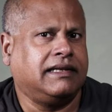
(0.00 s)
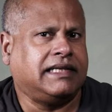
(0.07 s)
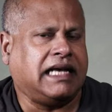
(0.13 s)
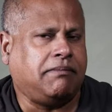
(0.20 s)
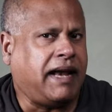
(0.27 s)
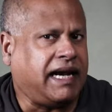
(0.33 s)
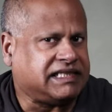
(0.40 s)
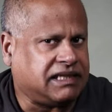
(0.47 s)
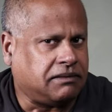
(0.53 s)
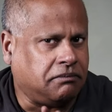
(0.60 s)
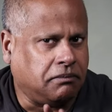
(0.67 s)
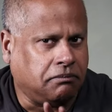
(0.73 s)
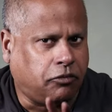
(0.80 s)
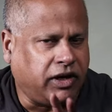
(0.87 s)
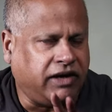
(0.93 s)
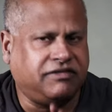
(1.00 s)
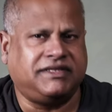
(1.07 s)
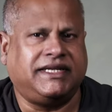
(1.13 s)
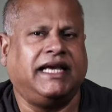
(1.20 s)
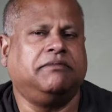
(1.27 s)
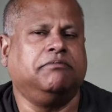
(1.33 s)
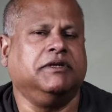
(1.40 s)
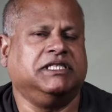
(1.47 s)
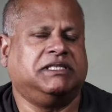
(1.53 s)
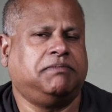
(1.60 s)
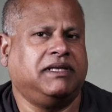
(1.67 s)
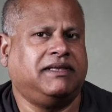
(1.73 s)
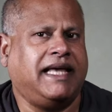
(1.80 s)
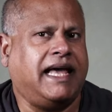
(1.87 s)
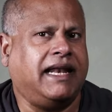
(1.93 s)
They'll make some brief statements,
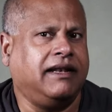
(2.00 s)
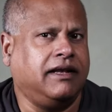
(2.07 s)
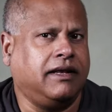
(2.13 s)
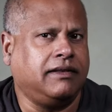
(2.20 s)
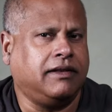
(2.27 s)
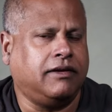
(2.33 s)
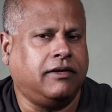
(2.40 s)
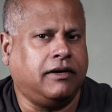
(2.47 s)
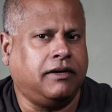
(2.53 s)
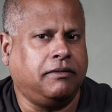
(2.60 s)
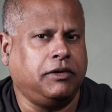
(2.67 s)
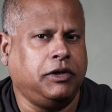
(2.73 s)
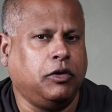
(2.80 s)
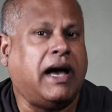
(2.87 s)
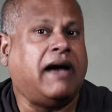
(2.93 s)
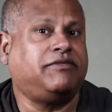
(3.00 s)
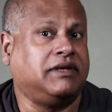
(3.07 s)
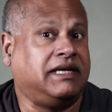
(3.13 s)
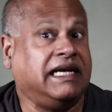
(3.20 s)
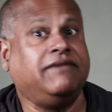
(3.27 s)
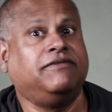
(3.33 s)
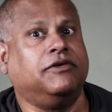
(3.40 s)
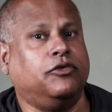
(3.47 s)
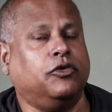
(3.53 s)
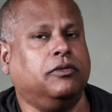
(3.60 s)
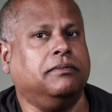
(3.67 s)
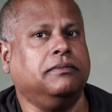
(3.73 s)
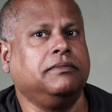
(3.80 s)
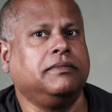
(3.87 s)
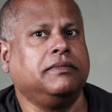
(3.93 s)
but then you have to leave the
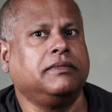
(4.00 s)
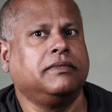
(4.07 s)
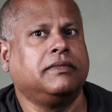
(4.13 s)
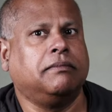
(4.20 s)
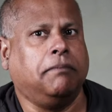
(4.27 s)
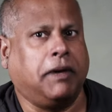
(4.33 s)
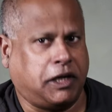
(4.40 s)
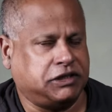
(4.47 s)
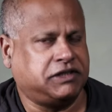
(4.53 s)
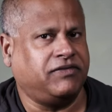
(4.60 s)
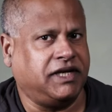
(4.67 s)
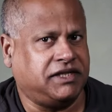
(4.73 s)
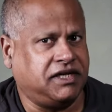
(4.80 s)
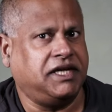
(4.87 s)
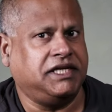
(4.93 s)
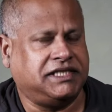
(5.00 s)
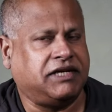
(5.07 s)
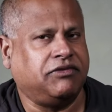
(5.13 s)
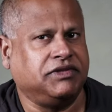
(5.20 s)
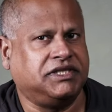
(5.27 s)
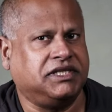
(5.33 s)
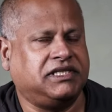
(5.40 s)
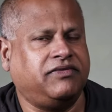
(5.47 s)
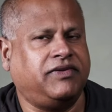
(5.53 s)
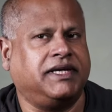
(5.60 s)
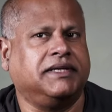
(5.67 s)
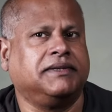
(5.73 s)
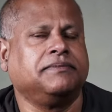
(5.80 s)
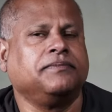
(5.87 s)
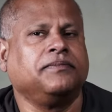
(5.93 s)
room because of the Attorney General's
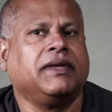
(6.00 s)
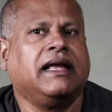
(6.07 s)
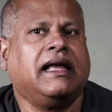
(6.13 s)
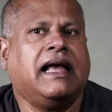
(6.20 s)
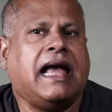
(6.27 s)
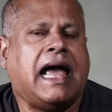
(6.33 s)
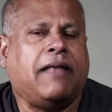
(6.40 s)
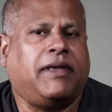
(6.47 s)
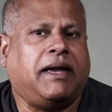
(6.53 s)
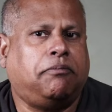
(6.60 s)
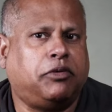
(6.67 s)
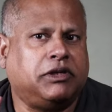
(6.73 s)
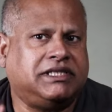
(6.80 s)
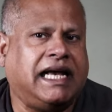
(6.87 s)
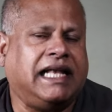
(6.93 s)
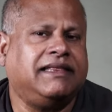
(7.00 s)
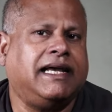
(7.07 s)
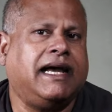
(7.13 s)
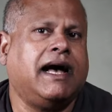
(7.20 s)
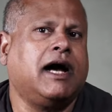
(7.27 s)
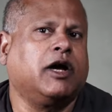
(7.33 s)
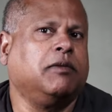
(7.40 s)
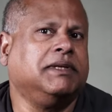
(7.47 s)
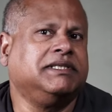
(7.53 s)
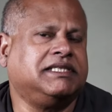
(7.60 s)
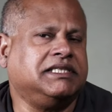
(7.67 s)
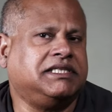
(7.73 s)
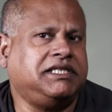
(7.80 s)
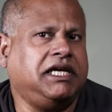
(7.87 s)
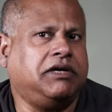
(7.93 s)
certificate. And they present their arguments
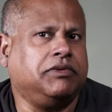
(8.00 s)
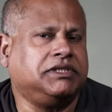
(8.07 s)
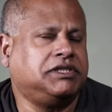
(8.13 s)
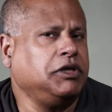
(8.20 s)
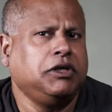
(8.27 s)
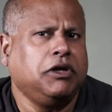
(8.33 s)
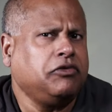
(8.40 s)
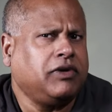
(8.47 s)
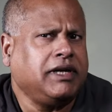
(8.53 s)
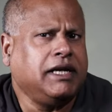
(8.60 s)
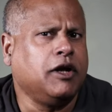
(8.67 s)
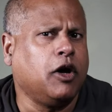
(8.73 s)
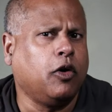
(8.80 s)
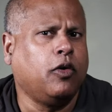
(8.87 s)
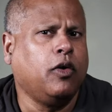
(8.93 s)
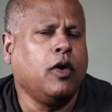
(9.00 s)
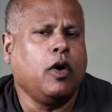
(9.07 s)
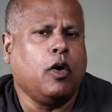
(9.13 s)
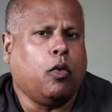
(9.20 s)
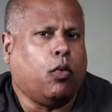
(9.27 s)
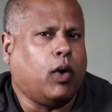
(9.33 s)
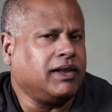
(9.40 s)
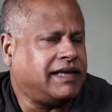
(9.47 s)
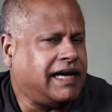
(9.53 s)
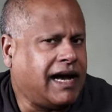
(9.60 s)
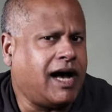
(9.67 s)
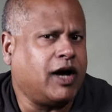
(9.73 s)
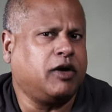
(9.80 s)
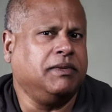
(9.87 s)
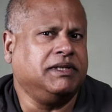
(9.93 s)
in secret. So you don't really know what their
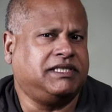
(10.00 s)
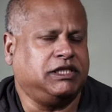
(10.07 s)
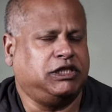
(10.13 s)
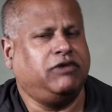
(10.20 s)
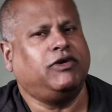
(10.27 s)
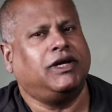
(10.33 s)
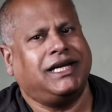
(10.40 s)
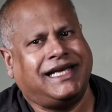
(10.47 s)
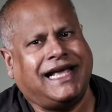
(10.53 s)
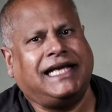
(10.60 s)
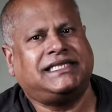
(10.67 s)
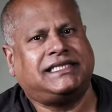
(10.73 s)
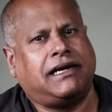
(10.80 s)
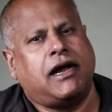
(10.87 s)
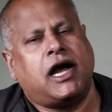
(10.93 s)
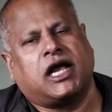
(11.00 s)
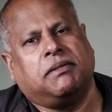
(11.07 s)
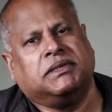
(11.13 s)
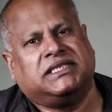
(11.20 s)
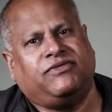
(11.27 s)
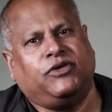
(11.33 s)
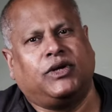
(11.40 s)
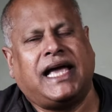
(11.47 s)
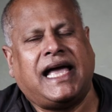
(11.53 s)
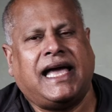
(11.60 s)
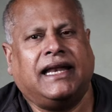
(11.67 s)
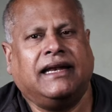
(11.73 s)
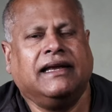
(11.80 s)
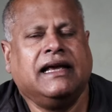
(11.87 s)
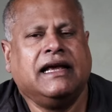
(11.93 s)
arguments is. You've got to guess their arguments if you
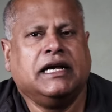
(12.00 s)
can.